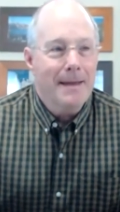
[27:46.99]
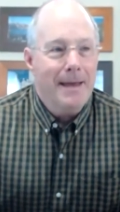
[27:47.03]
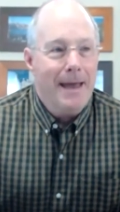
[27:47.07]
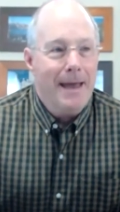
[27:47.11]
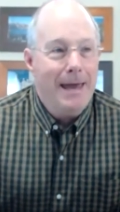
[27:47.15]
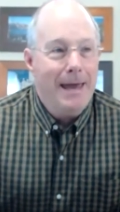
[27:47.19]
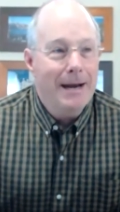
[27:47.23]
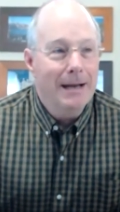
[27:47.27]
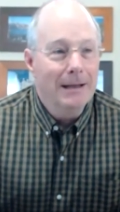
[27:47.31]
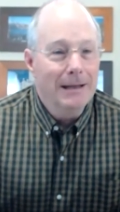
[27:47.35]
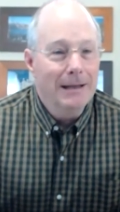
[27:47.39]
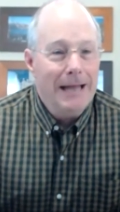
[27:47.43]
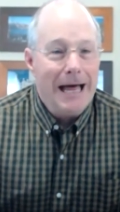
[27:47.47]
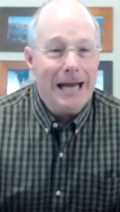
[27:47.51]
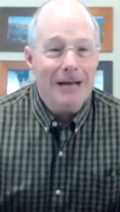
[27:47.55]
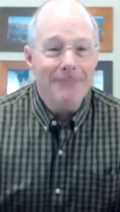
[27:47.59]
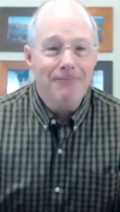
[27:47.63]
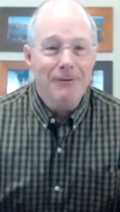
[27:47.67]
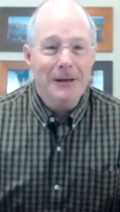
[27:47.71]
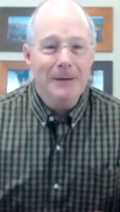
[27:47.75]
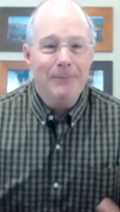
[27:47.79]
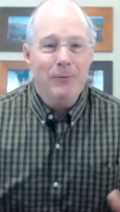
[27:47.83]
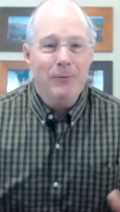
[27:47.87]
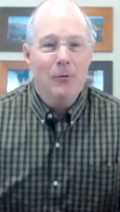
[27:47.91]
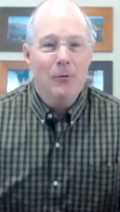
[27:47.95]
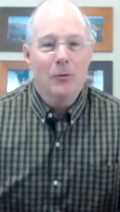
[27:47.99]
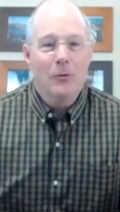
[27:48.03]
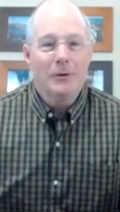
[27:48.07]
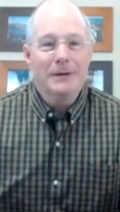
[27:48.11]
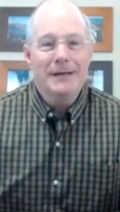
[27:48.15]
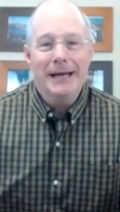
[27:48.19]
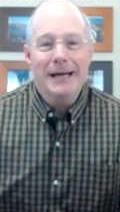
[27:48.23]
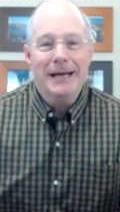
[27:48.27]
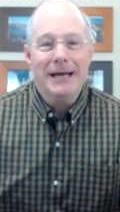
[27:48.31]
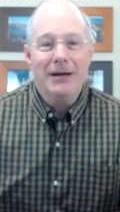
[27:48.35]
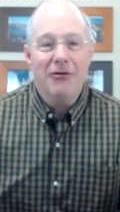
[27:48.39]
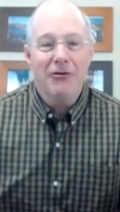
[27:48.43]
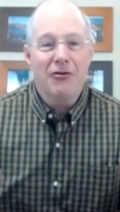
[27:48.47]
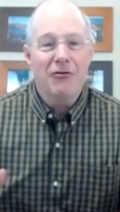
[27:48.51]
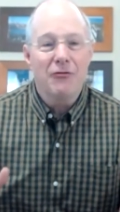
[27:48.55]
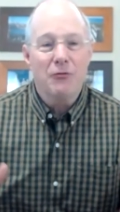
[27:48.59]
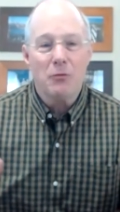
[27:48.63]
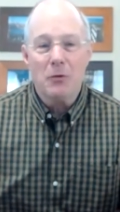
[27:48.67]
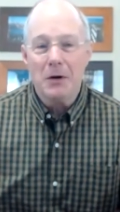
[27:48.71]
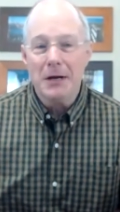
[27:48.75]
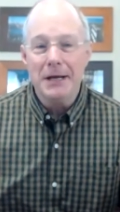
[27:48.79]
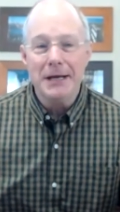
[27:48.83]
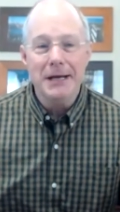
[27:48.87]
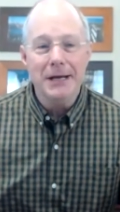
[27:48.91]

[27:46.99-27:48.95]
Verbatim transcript: And a lot of people were taking three